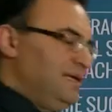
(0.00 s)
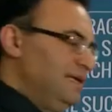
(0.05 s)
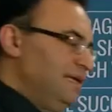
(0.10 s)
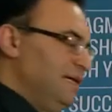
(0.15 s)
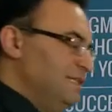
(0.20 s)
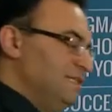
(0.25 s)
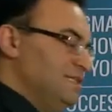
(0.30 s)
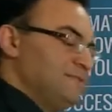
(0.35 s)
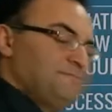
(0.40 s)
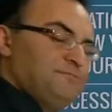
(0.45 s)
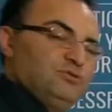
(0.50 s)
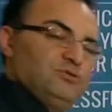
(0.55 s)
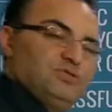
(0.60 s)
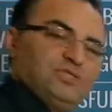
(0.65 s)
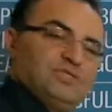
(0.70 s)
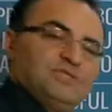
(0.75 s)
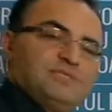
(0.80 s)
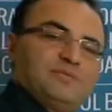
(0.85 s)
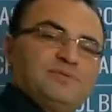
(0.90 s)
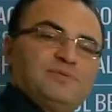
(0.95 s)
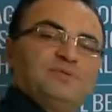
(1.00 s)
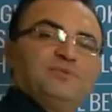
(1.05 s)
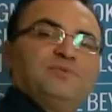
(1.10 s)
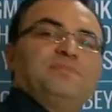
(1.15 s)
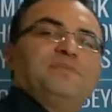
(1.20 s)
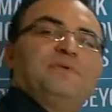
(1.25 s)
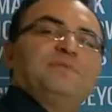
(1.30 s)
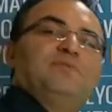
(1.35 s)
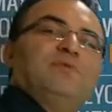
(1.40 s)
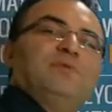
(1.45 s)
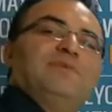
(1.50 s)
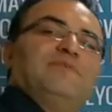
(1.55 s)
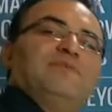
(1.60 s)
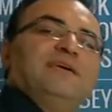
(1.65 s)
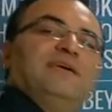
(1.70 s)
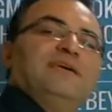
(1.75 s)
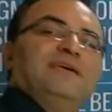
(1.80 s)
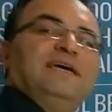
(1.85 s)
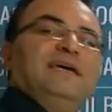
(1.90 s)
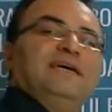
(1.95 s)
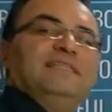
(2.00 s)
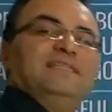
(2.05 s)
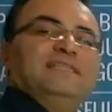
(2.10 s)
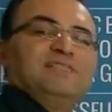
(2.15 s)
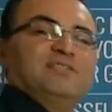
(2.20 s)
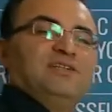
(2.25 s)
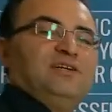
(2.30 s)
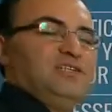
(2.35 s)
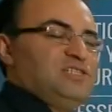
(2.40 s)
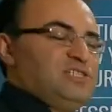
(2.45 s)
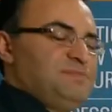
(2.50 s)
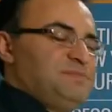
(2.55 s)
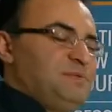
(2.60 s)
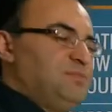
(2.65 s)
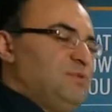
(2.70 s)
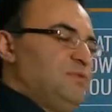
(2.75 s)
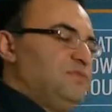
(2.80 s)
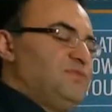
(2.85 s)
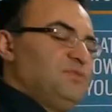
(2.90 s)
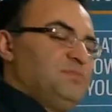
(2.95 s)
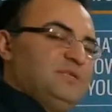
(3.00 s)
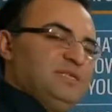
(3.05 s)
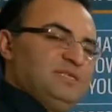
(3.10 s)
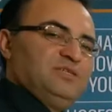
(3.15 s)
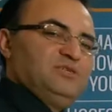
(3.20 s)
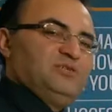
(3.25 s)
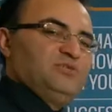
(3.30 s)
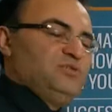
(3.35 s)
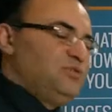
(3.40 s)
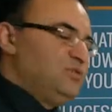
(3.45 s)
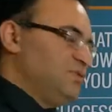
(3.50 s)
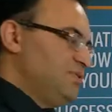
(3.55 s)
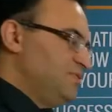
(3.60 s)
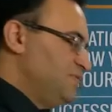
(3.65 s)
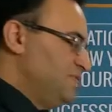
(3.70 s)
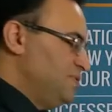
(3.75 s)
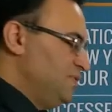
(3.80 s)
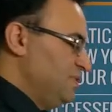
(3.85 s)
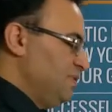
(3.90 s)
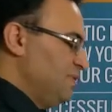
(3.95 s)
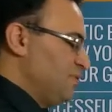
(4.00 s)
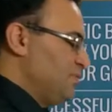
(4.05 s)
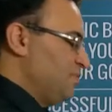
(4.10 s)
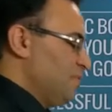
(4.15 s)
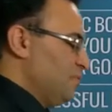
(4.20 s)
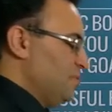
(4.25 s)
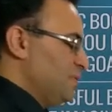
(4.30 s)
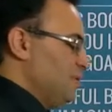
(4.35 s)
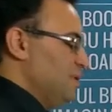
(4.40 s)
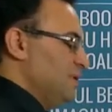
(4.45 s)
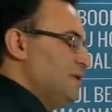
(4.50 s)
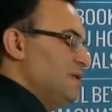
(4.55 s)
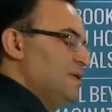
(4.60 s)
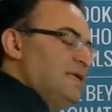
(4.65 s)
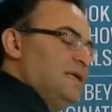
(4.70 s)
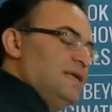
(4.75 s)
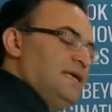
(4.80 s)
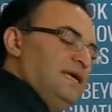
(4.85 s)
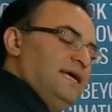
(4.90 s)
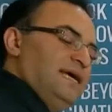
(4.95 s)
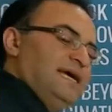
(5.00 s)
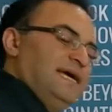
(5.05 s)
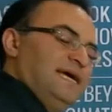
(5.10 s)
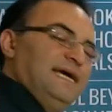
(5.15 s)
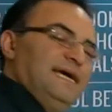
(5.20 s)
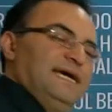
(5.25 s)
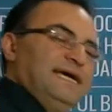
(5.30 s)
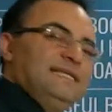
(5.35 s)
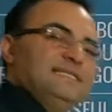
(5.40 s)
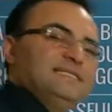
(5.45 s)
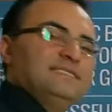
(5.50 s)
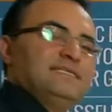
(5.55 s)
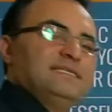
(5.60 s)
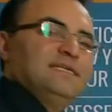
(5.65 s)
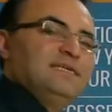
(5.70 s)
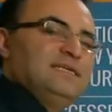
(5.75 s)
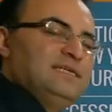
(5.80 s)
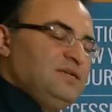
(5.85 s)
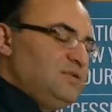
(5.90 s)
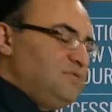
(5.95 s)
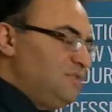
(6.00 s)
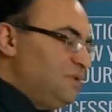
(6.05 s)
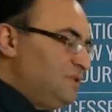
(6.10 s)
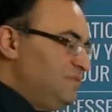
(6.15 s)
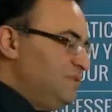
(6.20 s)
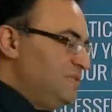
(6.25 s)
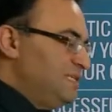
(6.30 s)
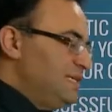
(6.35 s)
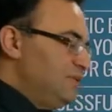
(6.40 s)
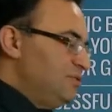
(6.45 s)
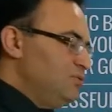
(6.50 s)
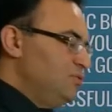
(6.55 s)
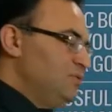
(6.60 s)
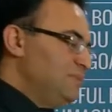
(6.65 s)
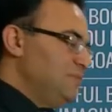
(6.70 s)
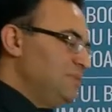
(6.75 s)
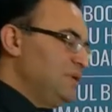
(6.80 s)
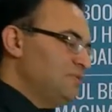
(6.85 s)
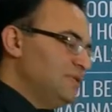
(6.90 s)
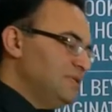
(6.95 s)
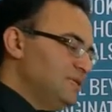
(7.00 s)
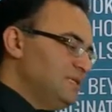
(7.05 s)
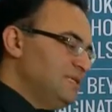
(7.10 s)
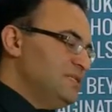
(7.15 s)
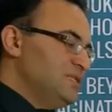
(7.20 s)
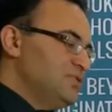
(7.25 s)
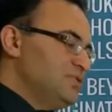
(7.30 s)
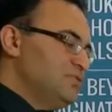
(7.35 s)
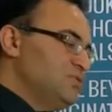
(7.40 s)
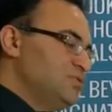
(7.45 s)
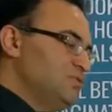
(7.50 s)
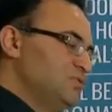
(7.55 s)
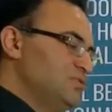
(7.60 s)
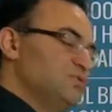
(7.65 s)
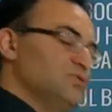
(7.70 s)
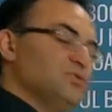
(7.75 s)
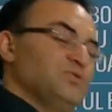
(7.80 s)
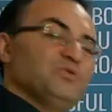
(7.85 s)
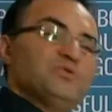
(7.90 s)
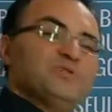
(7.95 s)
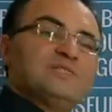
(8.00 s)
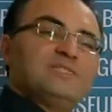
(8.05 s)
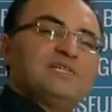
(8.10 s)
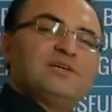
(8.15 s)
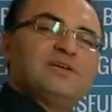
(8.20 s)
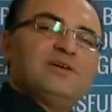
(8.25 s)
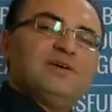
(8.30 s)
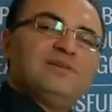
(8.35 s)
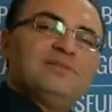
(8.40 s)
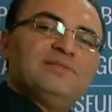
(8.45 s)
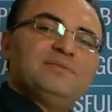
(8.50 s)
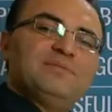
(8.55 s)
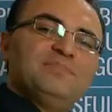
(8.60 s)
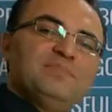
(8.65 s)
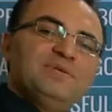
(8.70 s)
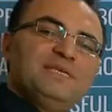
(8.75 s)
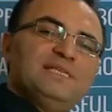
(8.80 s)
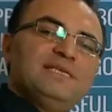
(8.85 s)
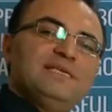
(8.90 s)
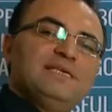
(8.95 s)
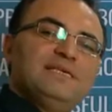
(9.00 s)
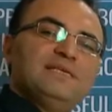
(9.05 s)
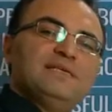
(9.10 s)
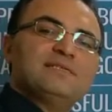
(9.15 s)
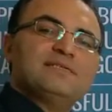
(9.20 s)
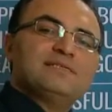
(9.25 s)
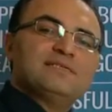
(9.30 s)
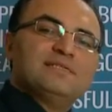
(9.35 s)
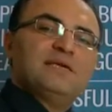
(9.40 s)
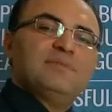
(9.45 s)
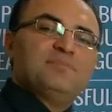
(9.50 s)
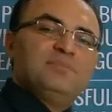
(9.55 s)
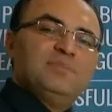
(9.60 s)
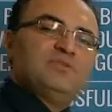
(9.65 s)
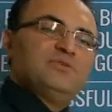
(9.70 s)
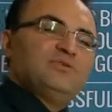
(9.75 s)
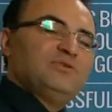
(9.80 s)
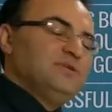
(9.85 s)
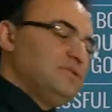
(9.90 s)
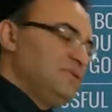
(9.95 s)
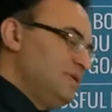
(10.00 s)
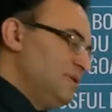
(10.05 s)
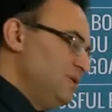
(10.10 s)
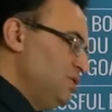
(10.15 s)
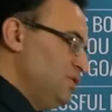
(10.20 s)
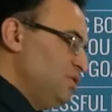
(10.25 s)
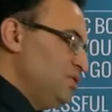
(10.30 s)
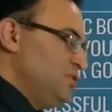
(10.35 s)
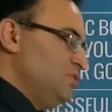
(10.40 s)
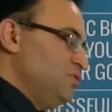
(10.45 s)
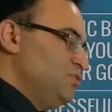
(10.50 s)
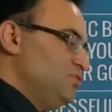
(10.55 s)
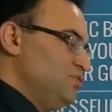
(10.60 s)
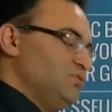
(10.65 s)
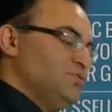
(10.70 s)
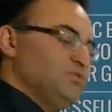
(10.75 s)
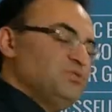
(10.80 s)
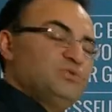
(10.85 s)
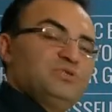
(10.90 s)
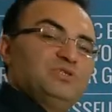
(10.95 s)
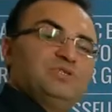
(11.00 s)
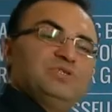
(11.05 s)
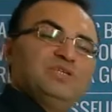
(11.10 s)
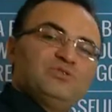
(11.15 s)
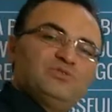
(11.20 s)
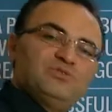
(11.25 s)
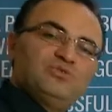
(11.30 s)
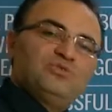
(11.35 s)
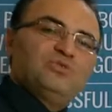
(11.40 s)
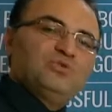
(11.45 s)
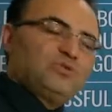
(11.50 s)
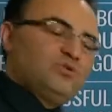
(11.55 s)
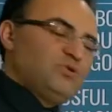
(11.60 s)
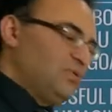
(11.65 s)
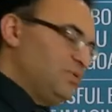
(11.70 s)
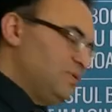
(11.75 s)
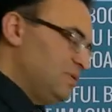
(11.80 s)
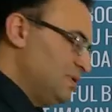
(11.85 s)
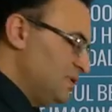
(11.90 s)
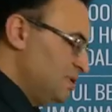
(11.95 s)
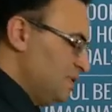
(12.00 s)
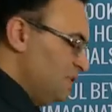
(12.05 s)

And it pushes people away and discourages people from getting to their goal. And what we can do about it is to use the called mini step method to get to your goal.